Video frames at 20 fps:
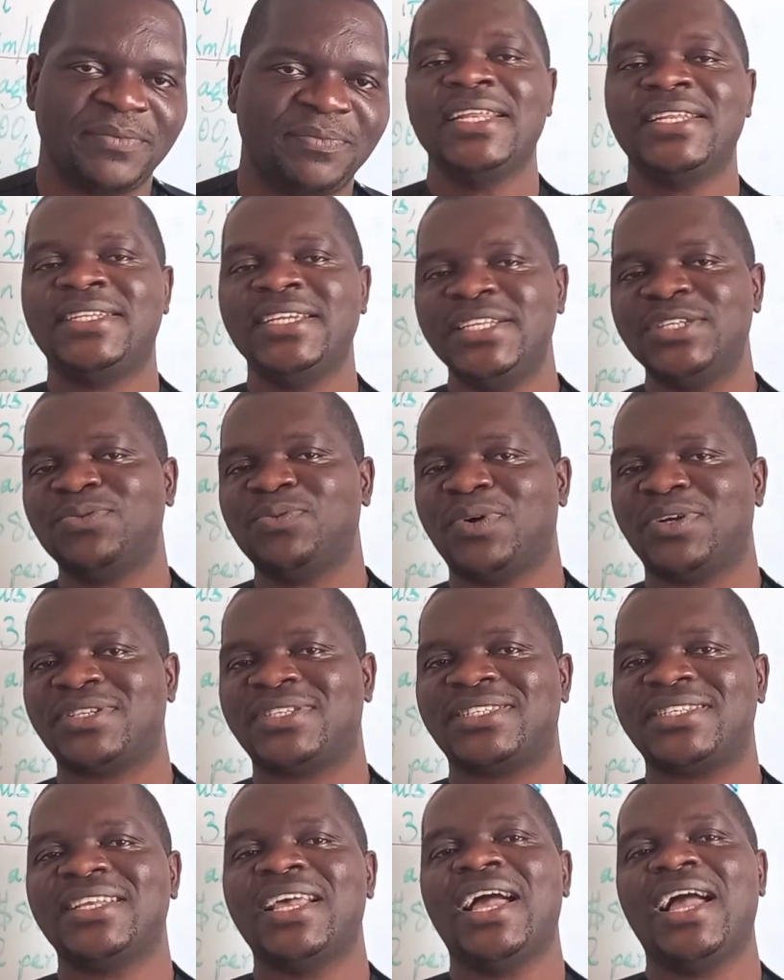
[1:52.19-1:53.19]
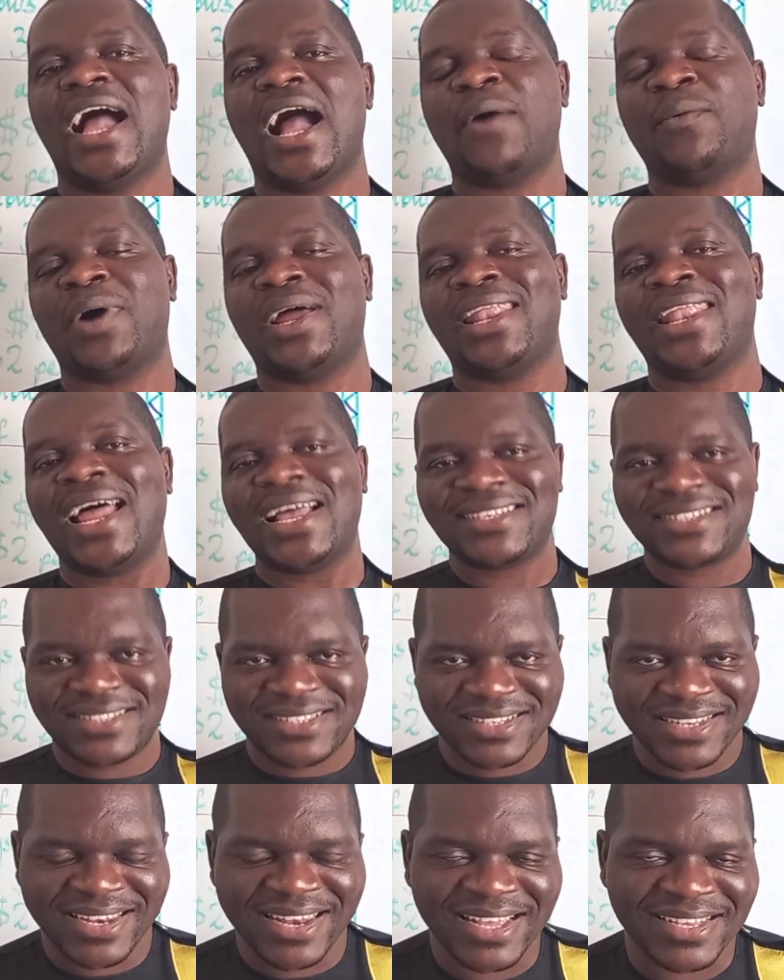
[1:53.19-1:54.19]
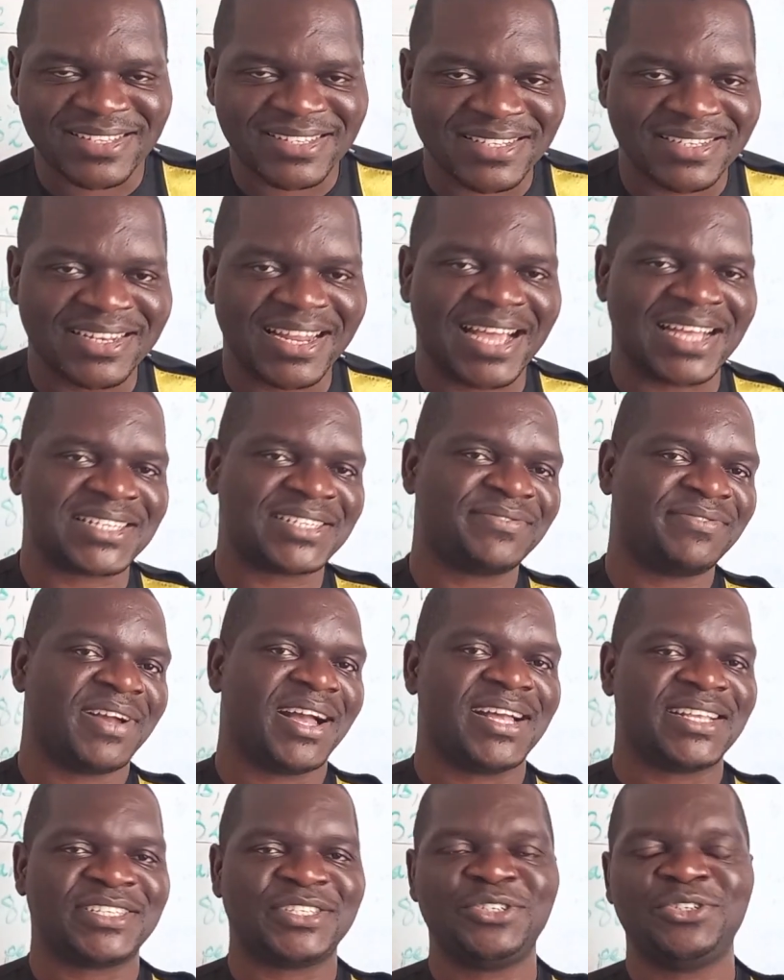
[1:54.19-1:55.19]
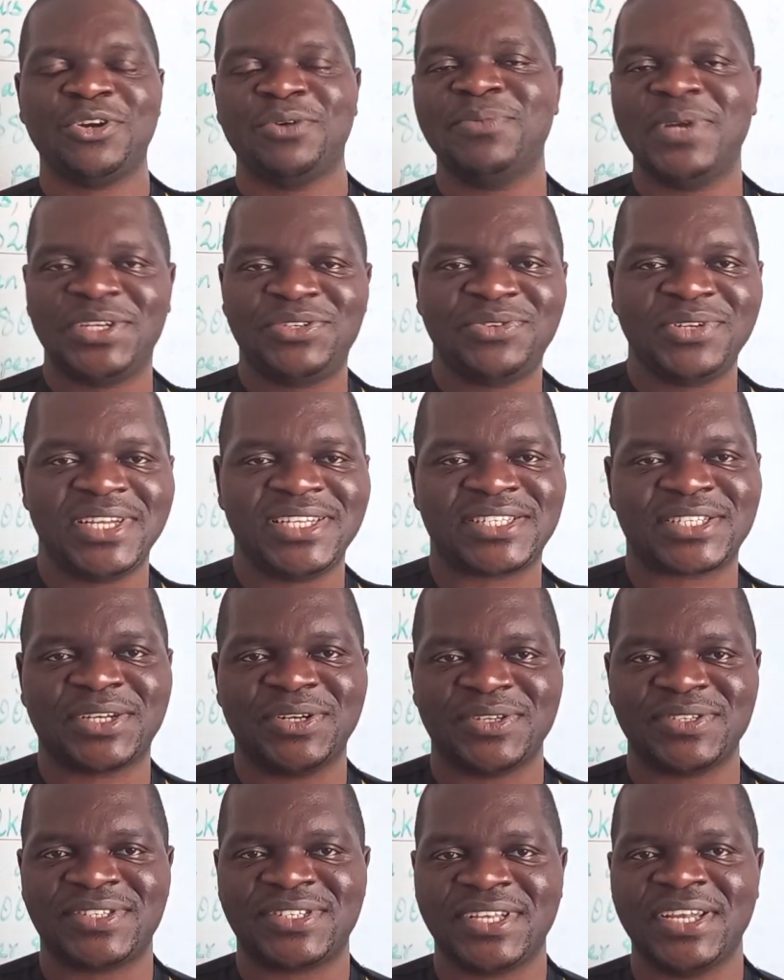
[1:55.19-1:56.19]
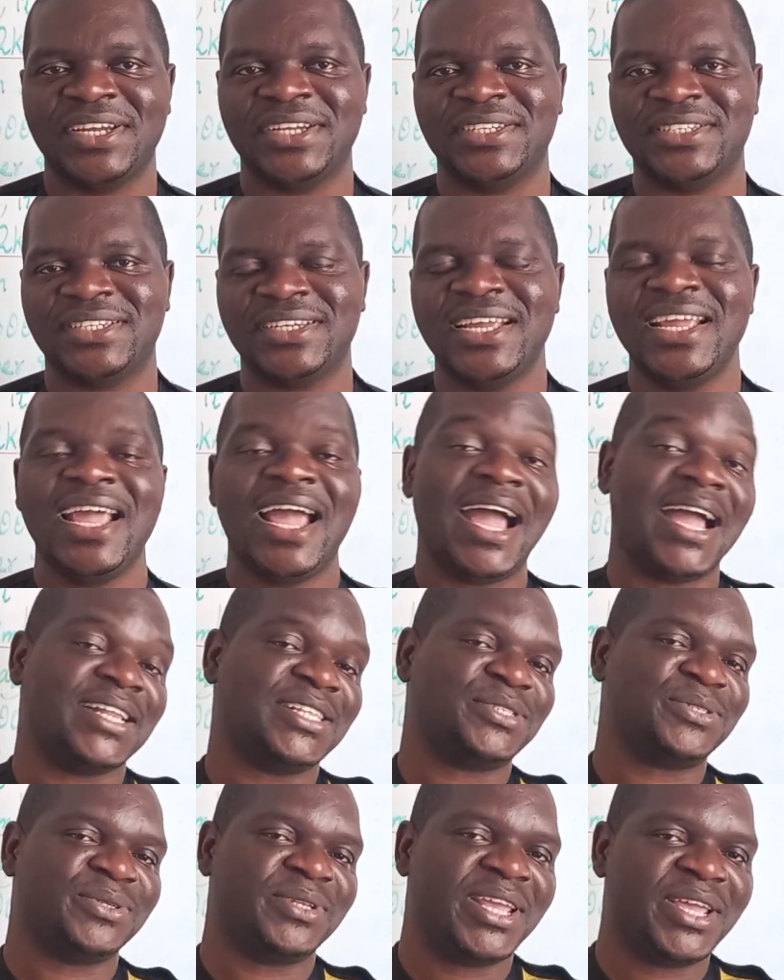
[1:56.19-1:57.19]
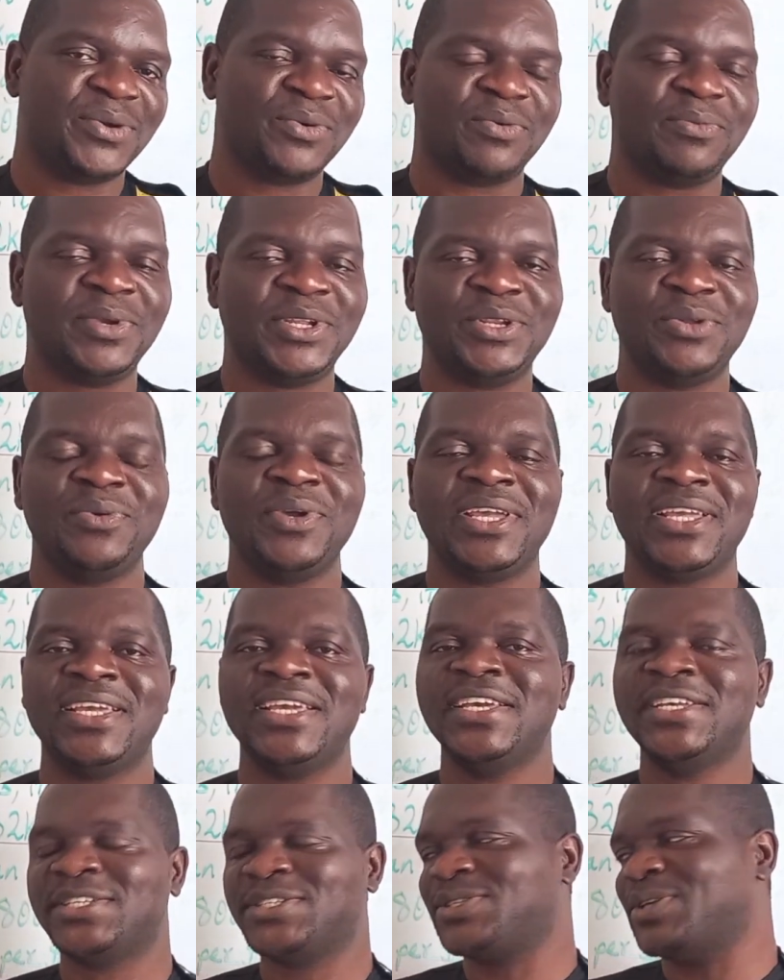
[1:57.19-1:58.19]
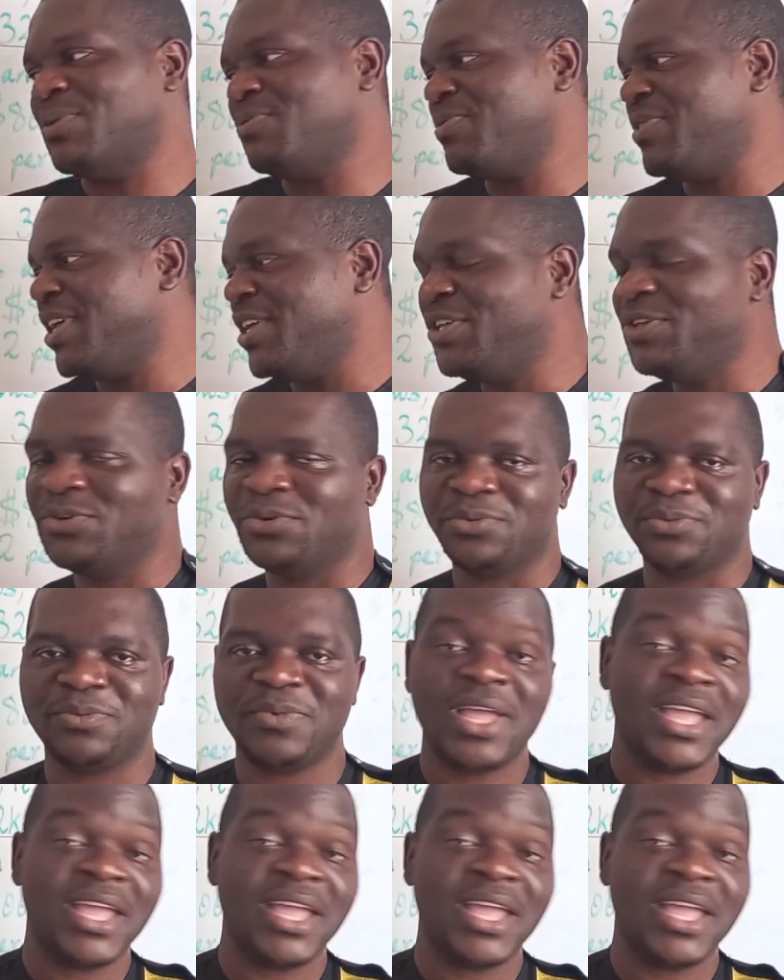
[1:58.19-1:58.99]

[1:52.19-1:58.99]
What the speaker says: This was our last lesson as far as geometry is concerned, and today we'll be doing something new.